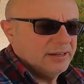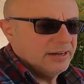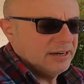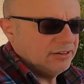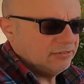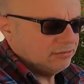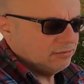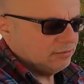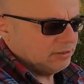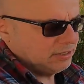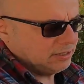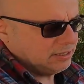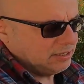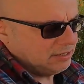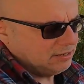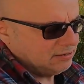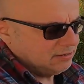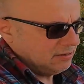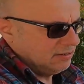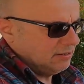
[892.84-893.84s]
Let's do it
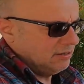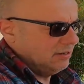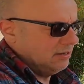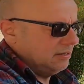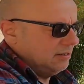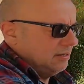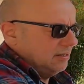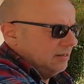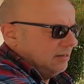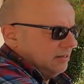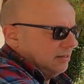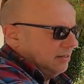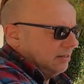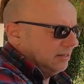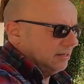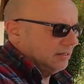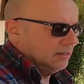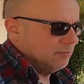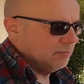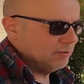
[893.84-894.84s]
here,
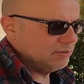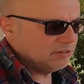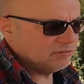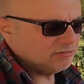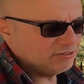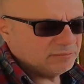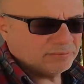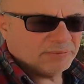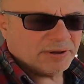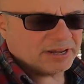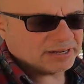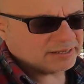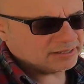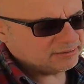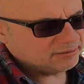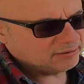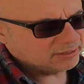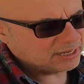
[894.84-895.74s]
and you put the chin back.